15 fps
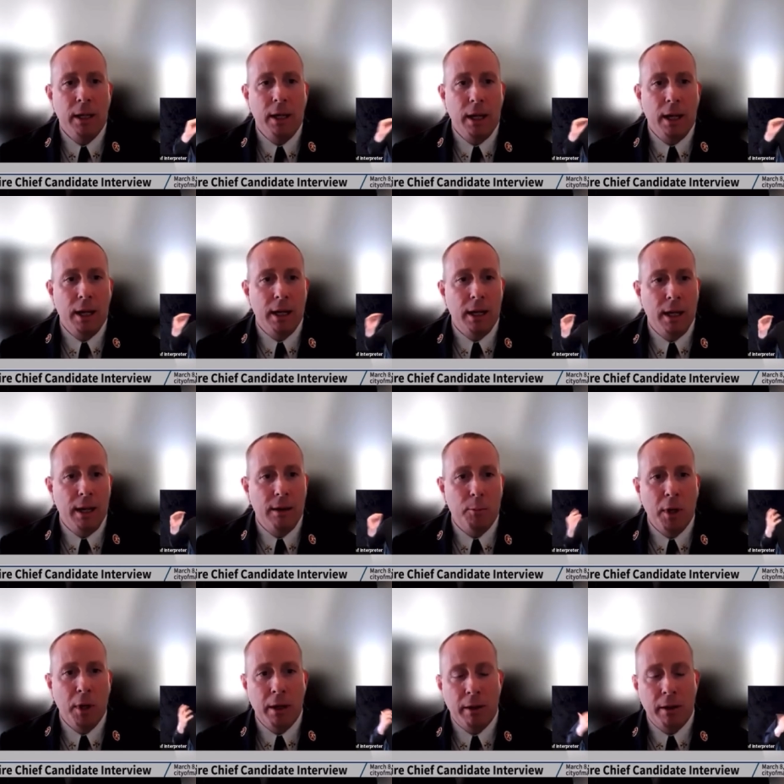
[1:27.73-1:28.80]
and have
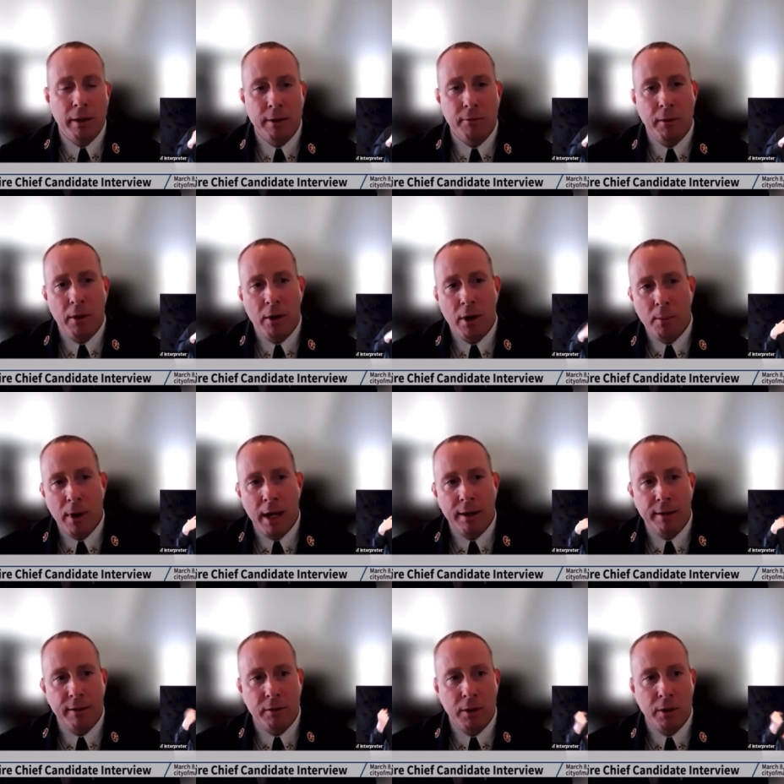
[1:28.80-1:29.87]
been a lifelong
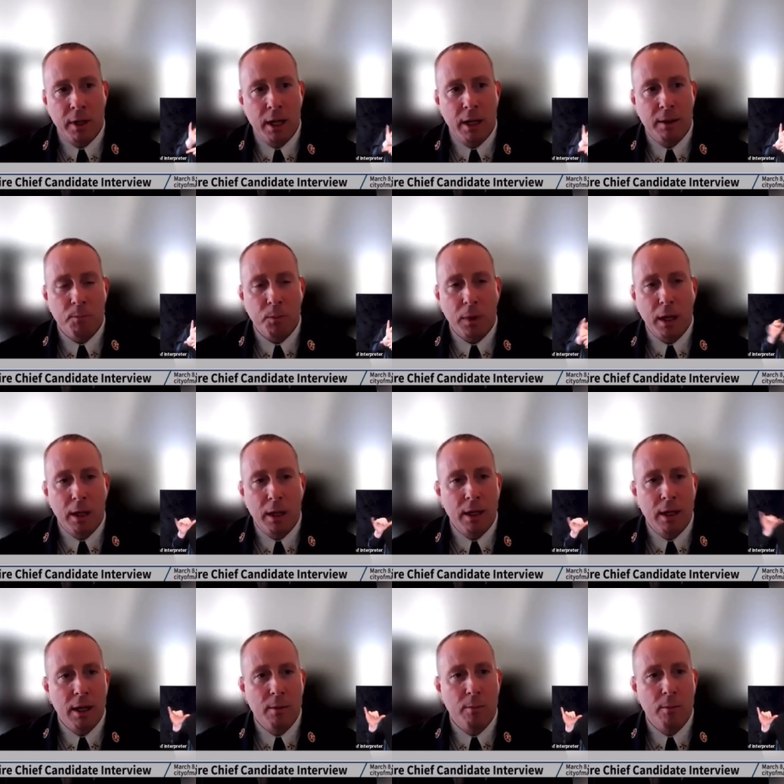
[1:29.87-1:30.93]
Madisonian.
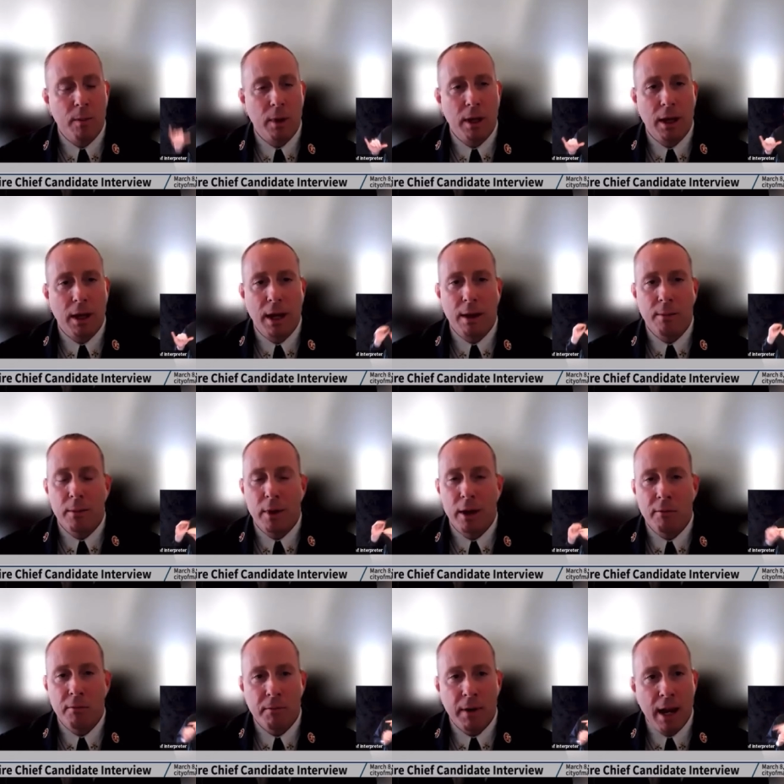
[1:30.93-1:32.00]
Um, I'm a
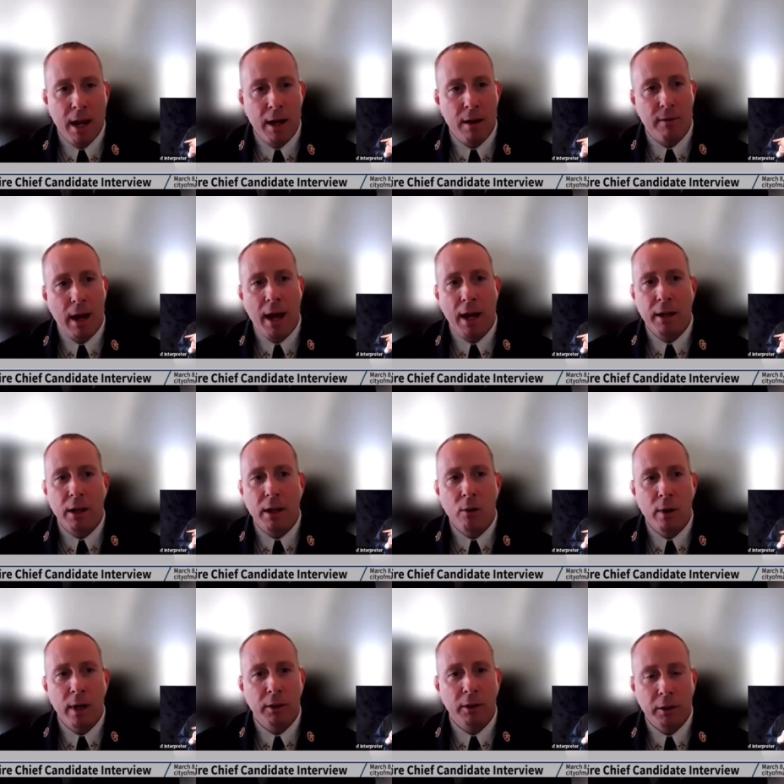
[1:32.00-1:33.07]
fan of
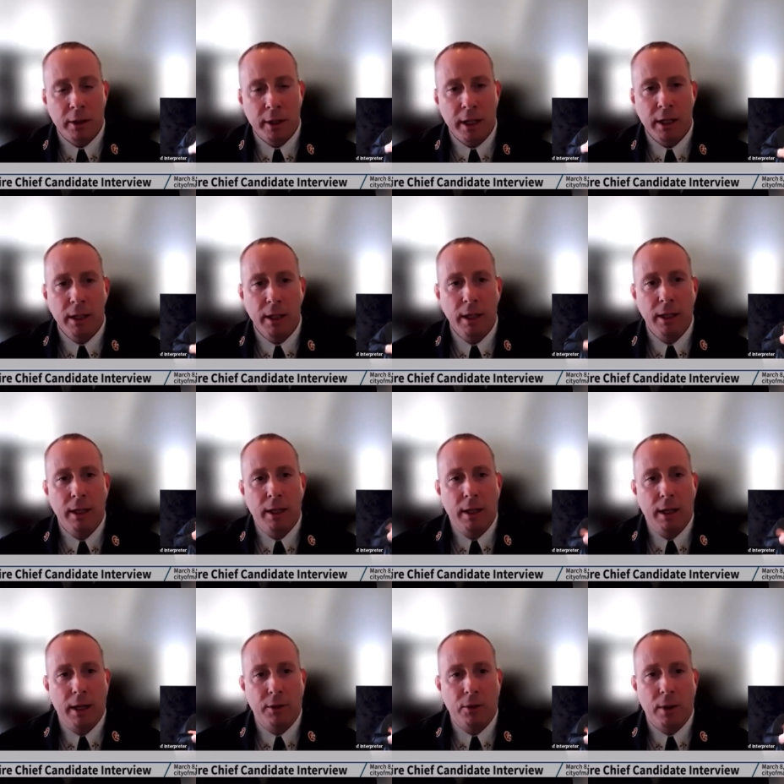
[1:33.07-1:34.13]
ongoing learning.
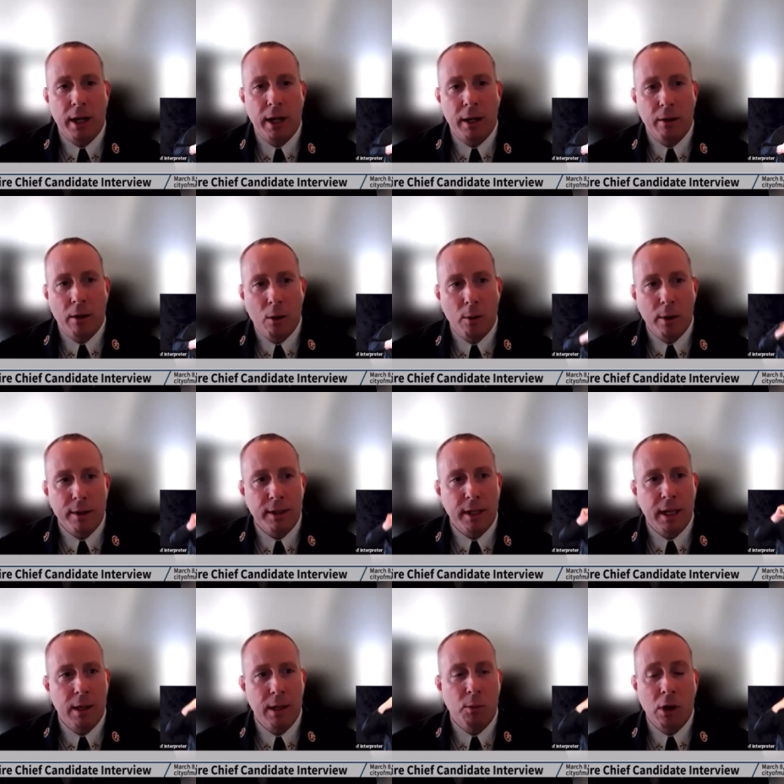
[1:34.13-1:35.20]
I try to always
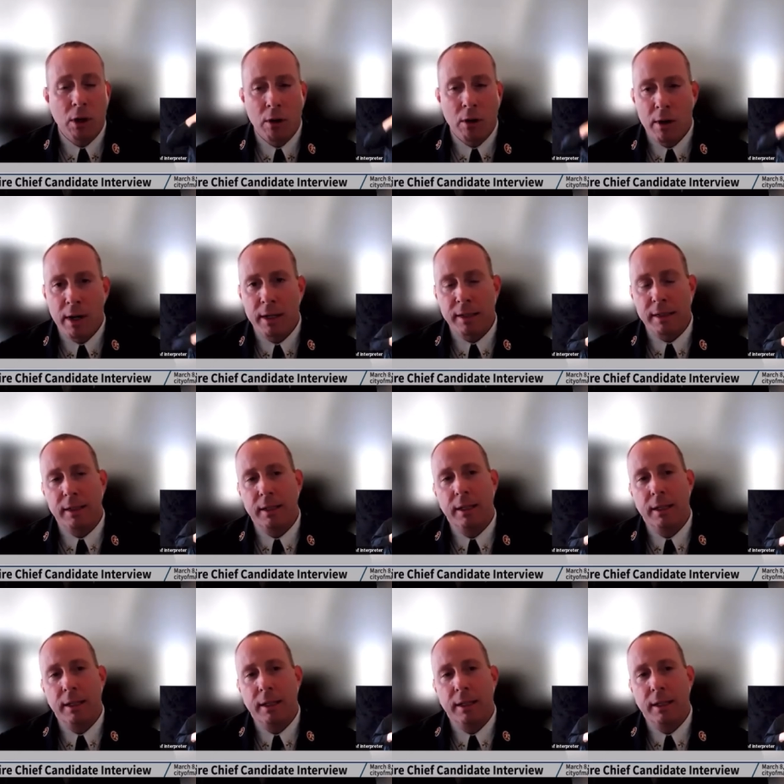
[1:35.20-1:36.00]
keep current